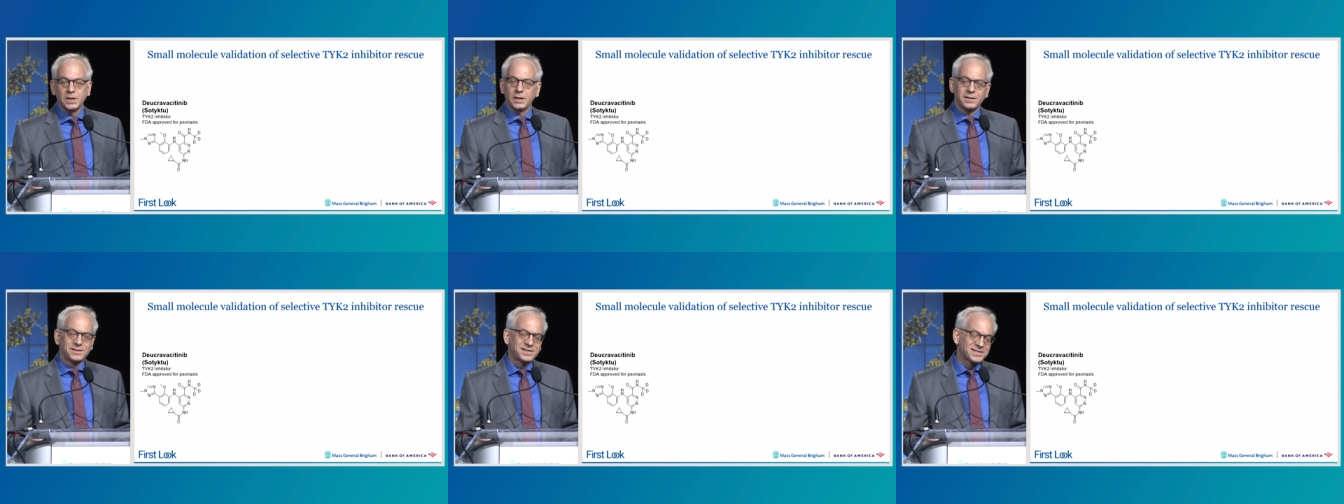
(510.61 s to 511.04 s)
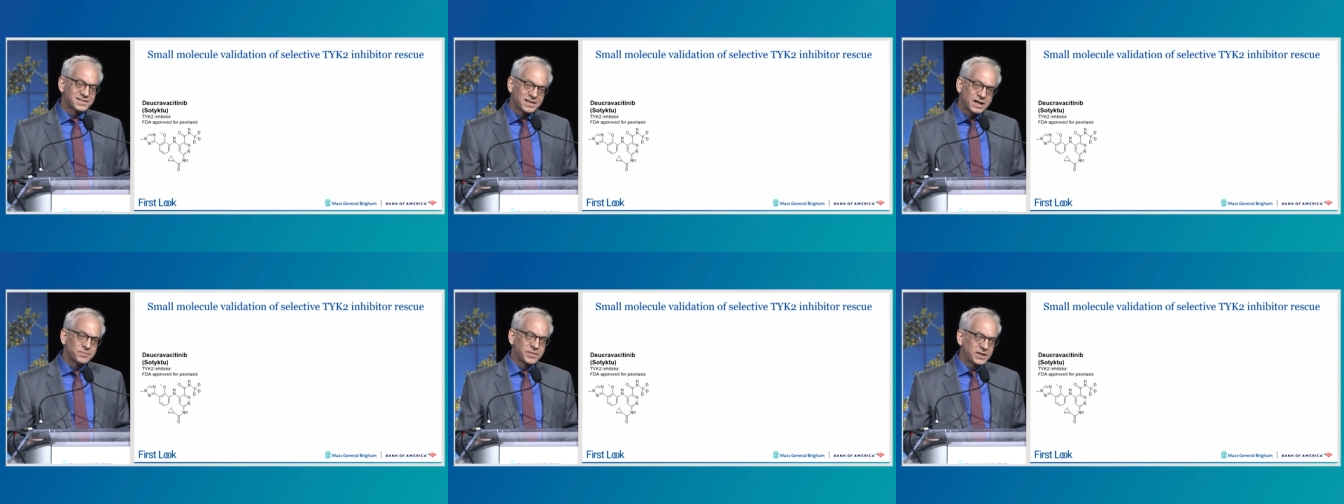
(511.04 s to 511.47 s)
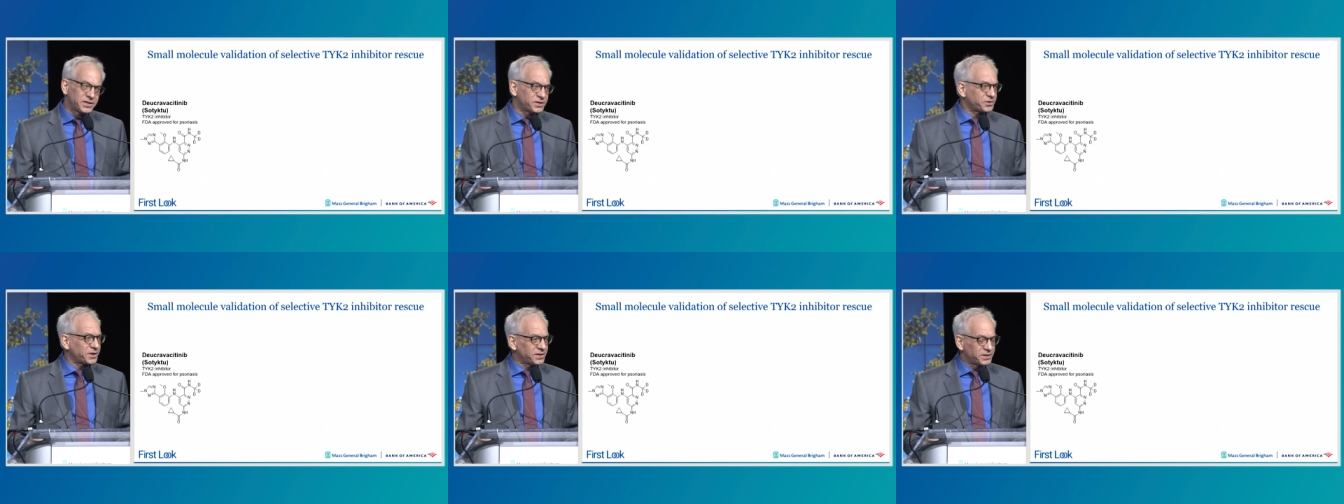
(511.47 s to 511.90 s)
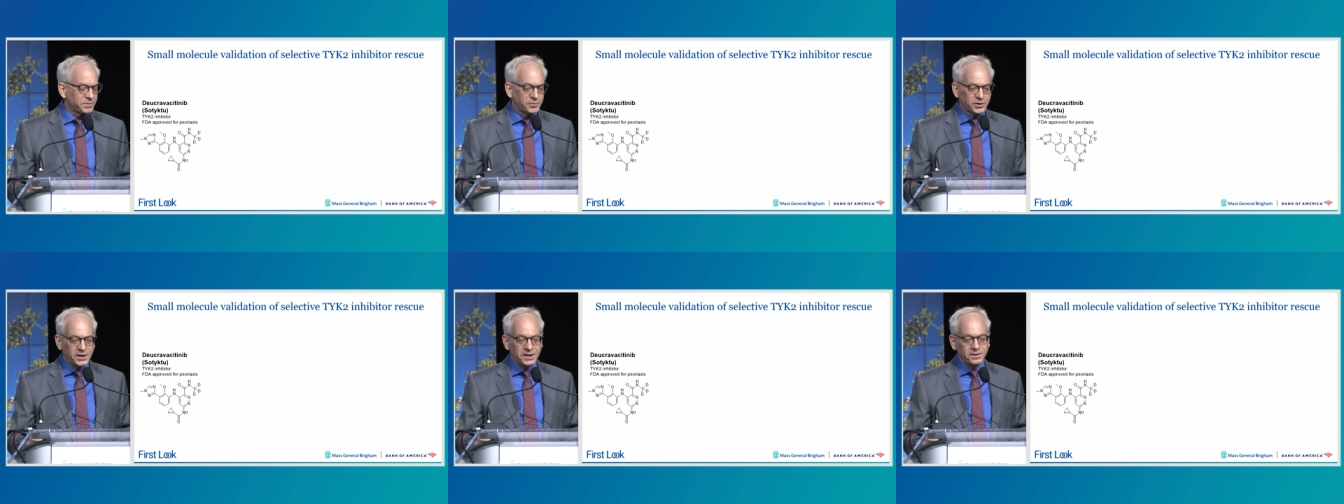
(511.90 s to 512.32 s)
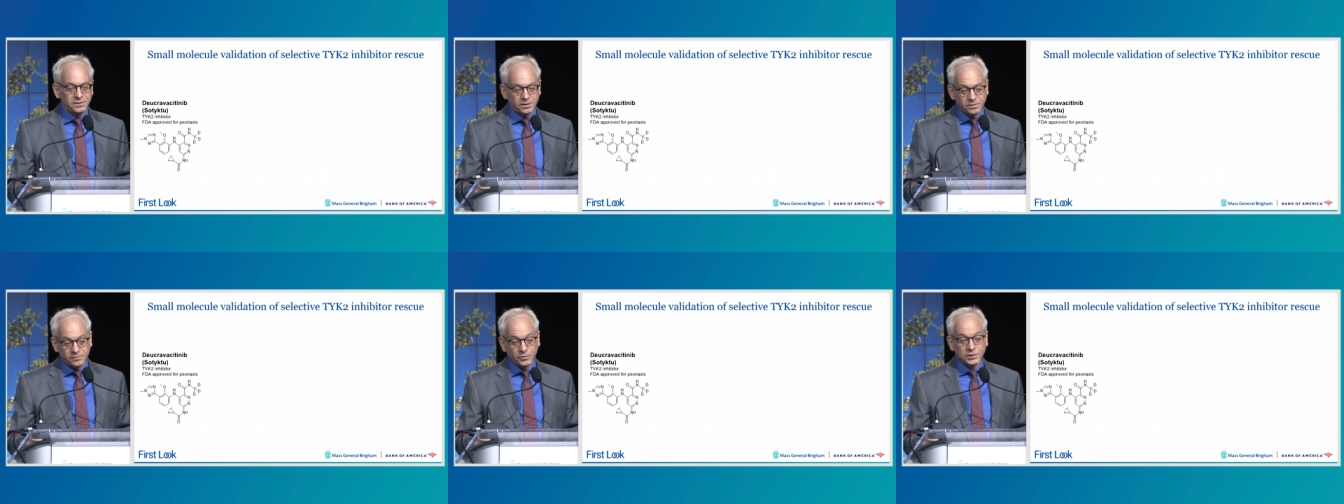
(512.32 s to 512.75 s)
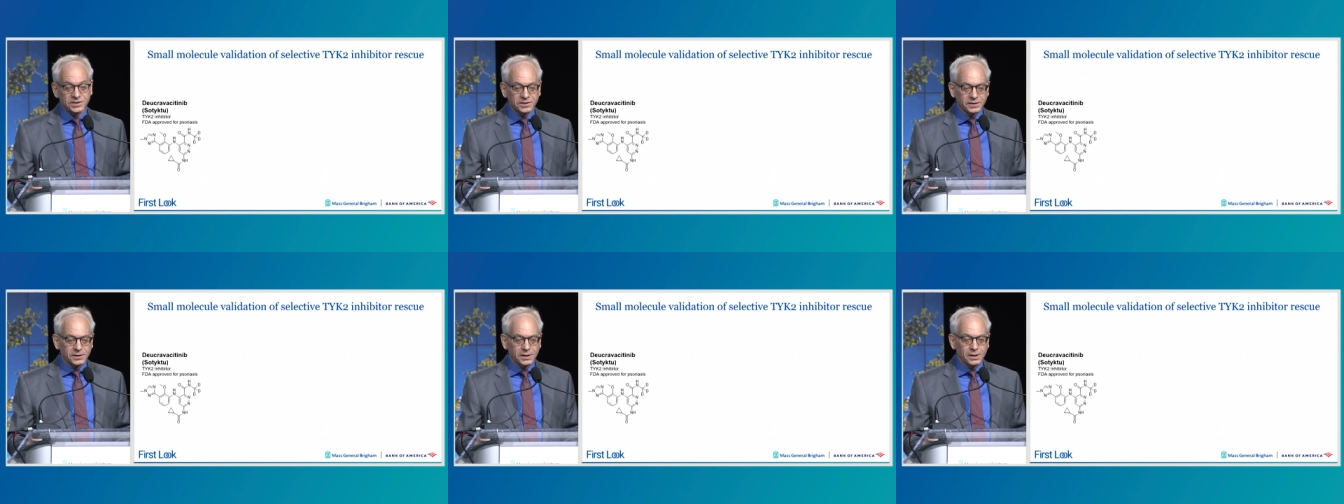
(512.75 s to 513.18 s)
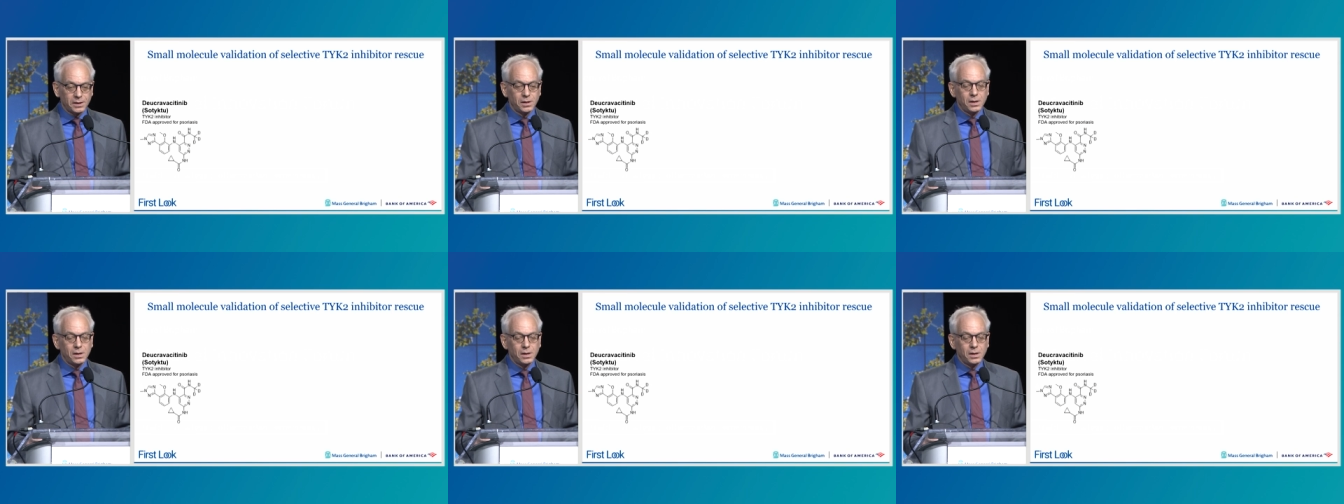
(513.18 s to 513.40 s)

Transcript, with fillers: It does not penetrate the brain, unfortunately.